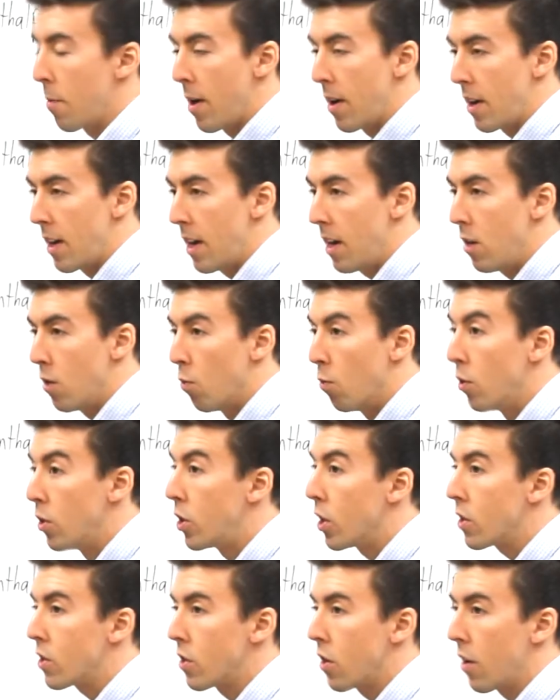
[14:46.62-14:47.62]
about heat, we're
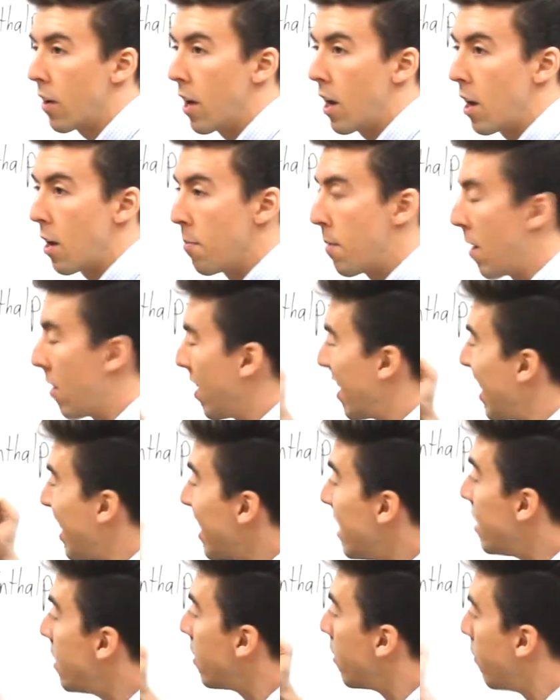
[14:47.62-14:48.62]
just talking about
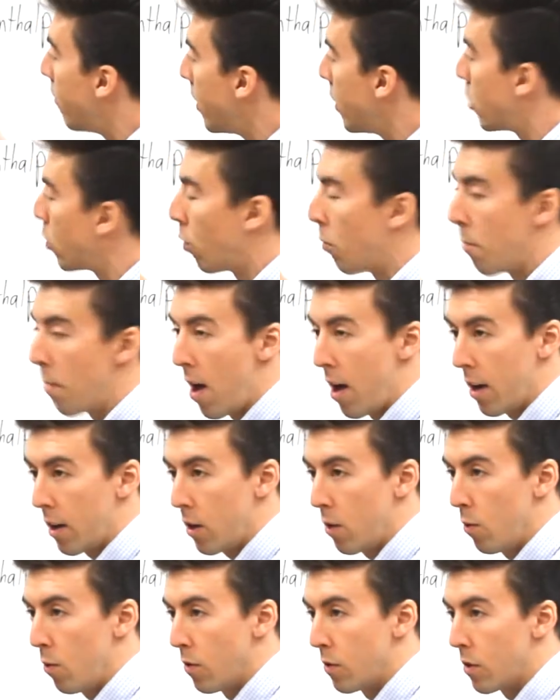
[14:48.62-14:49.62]
individual
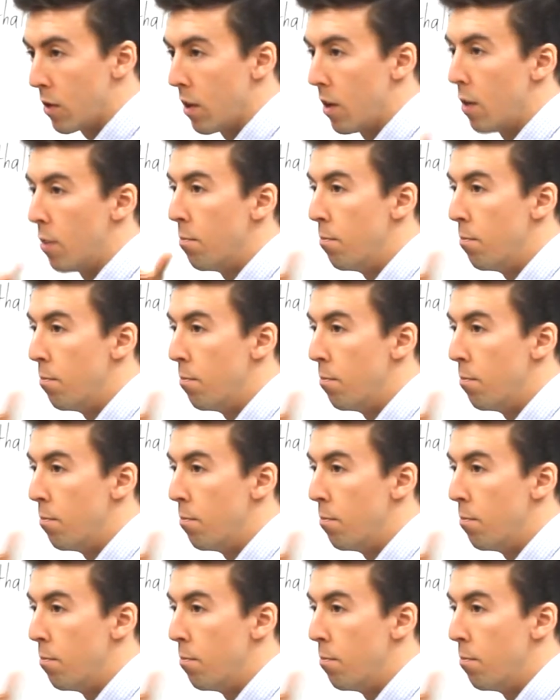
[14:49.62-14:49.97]
molecules